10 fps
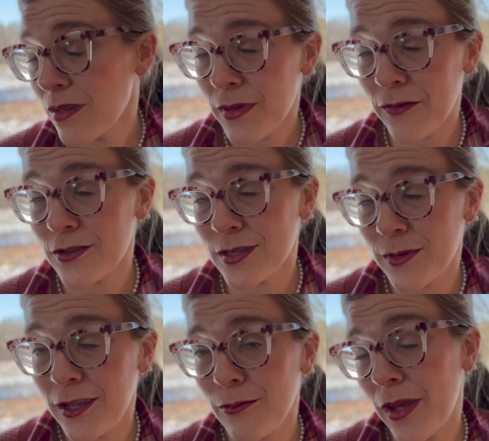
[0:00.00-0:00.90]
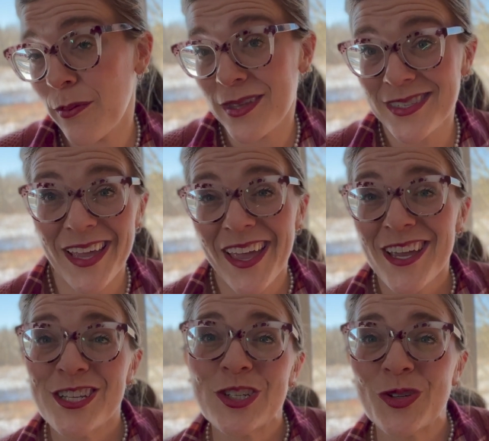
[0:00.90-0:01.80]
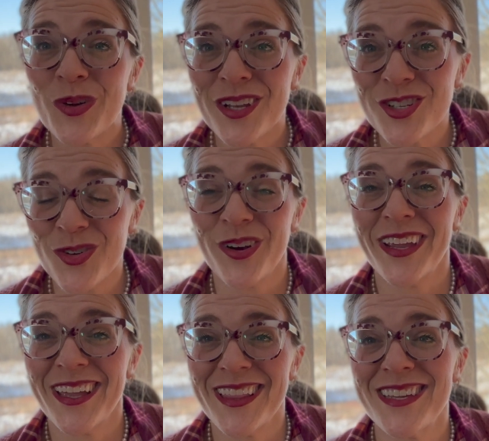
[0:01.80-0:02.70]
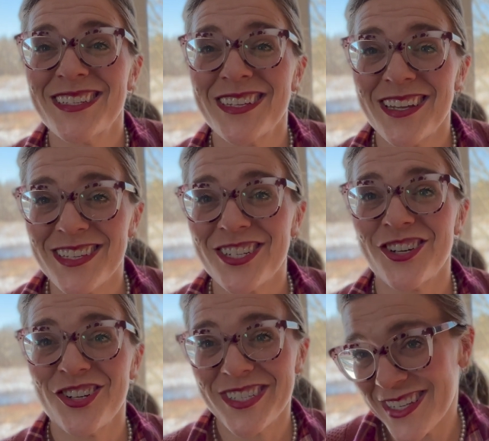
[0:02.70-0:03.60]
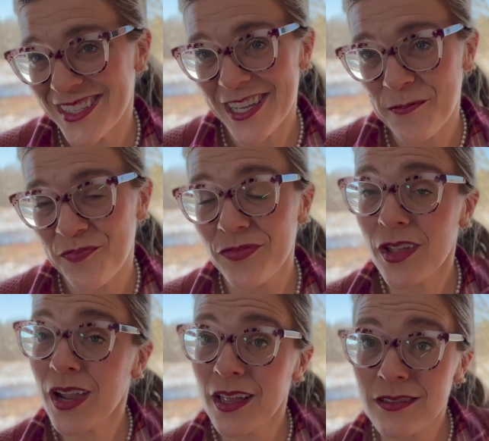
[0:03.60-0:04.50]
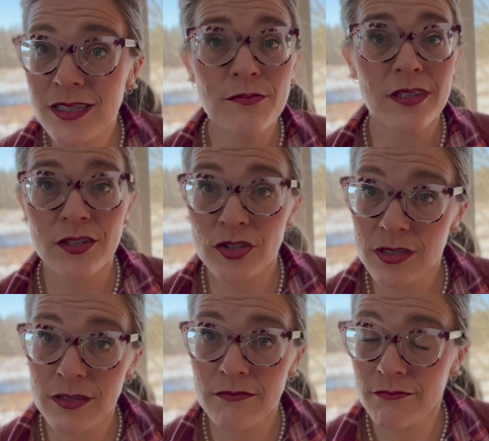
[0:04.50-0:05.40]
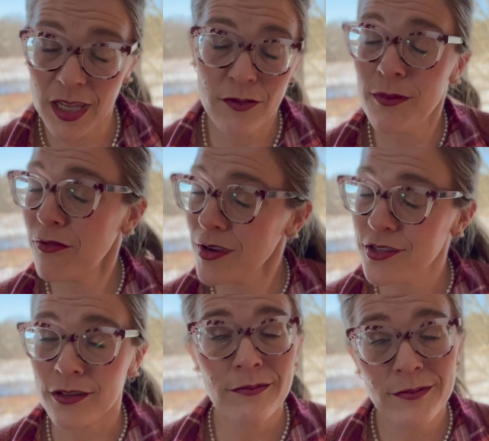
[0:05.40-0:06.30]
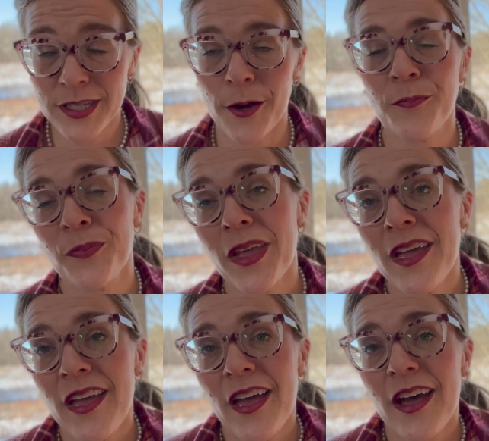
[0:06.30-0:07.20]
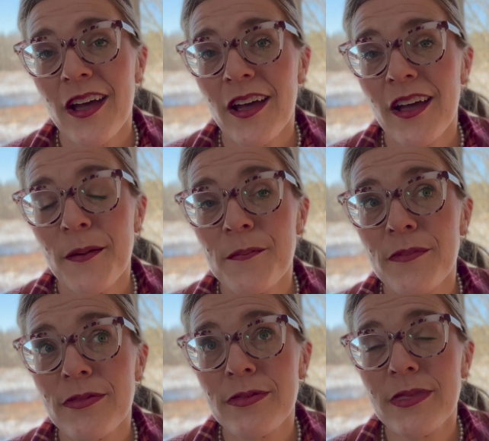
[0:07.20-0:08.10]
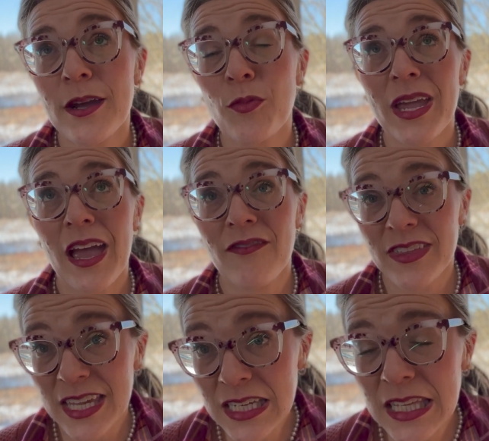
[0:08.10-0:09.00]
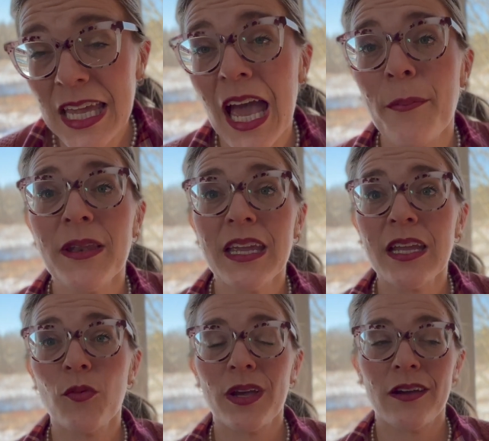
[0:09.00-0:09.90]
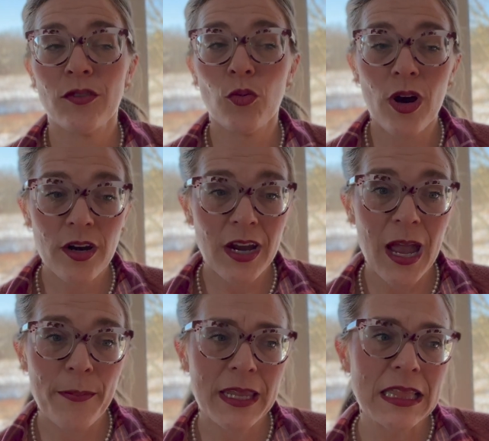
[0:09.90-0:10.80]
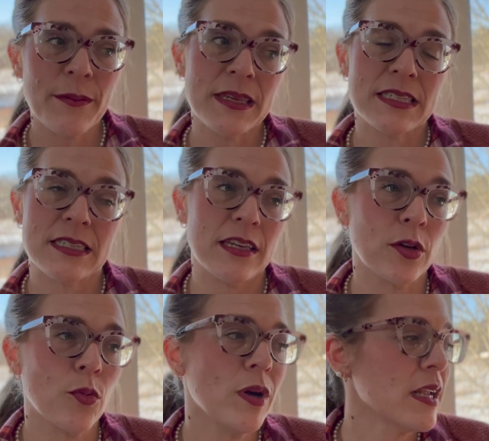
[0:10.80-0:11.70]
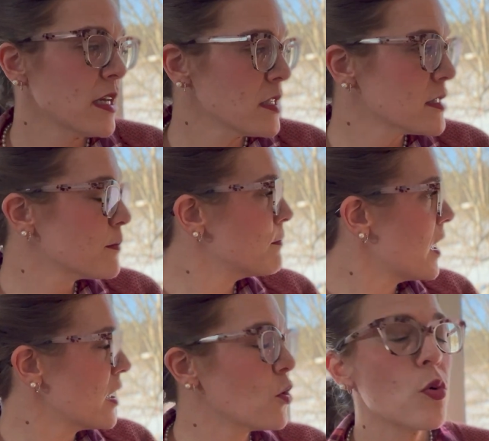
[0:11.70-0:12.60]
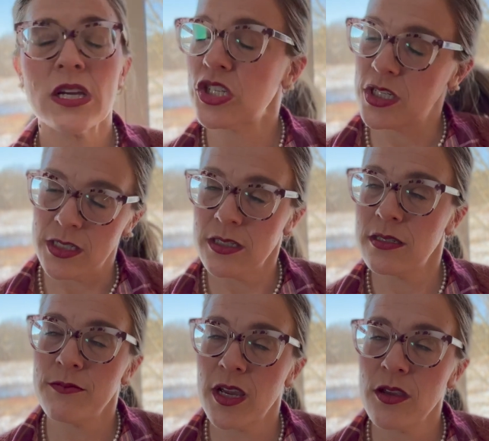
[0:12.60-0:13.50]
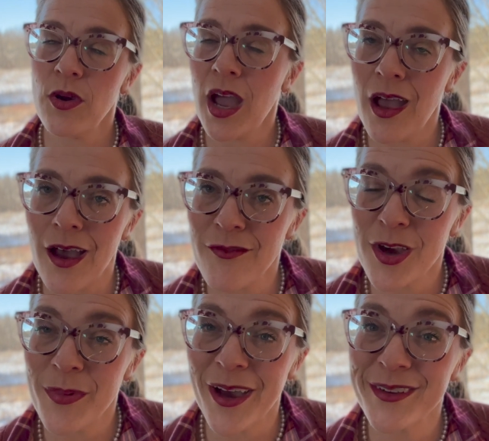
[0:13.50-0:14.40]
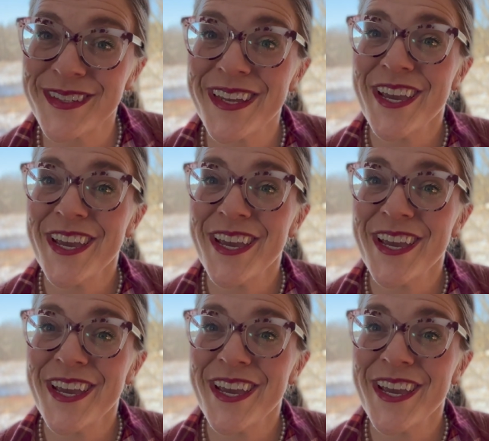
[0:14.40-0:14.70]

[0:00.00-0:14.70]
make for some cute babies to enjoy this Easter season and some delicious meat from my freezer. So um, that we have the kindling happening, we have the water happening. Let me see here. What else might questions might you have about